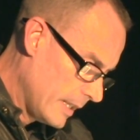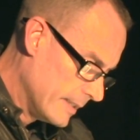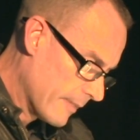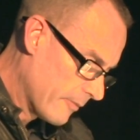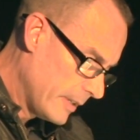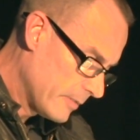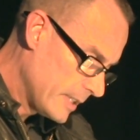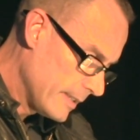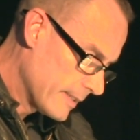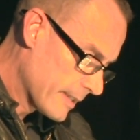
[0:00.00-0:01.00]
In the
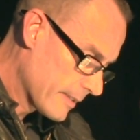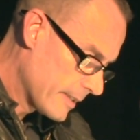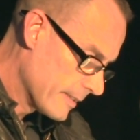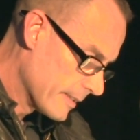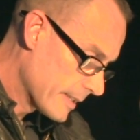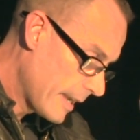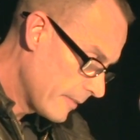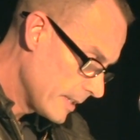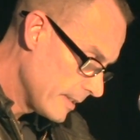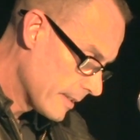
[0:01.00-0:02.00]
50s, 60s, and
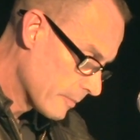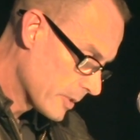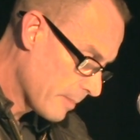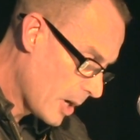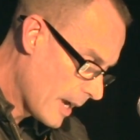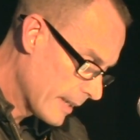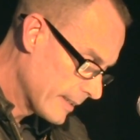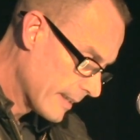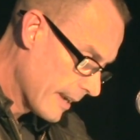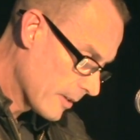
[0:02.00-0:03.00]
70s, it was
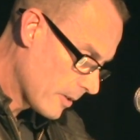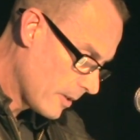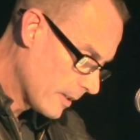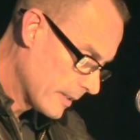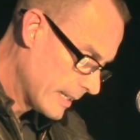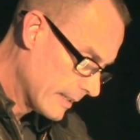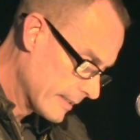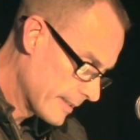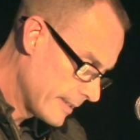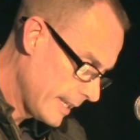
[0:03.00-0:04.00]
pot and alcohol and
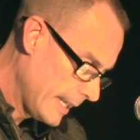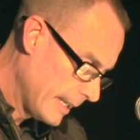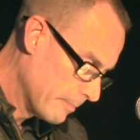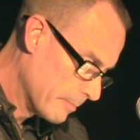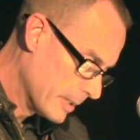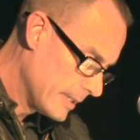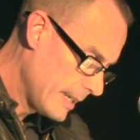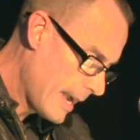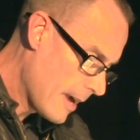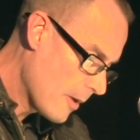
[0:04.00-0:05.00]
LSD, but
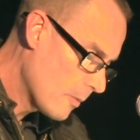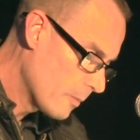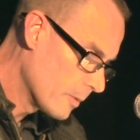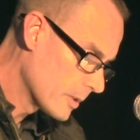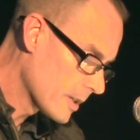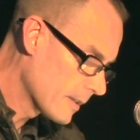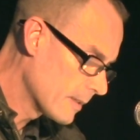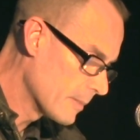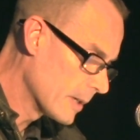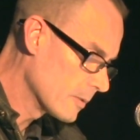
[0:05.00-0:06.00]
now we're
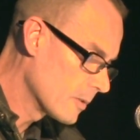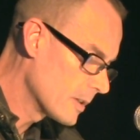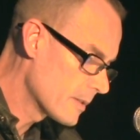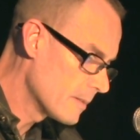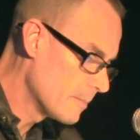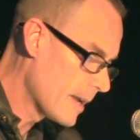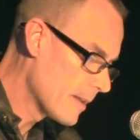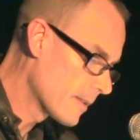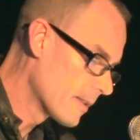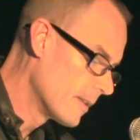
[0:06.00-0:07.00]
talking about crystal
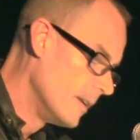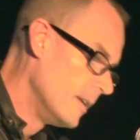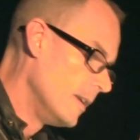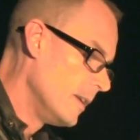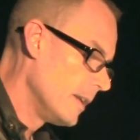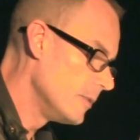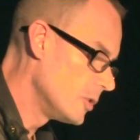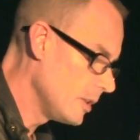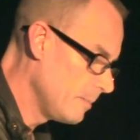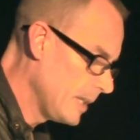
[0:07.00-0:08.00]
meth
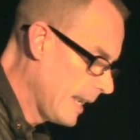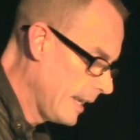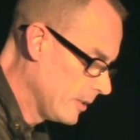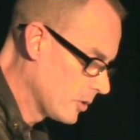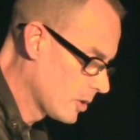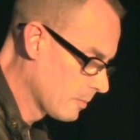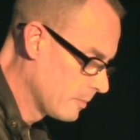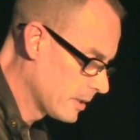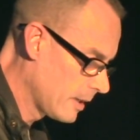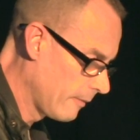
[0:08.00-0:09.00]
and
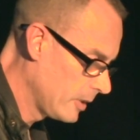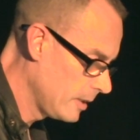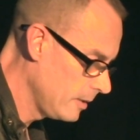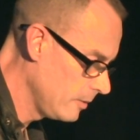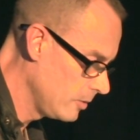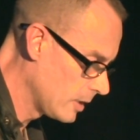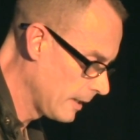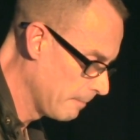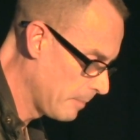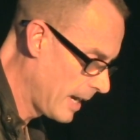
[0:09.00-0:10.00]
GBH, which have huge
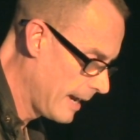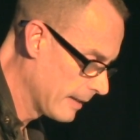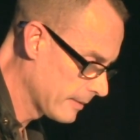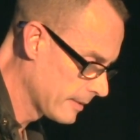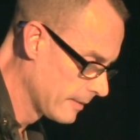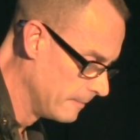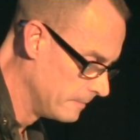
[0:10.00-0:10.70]
impacts.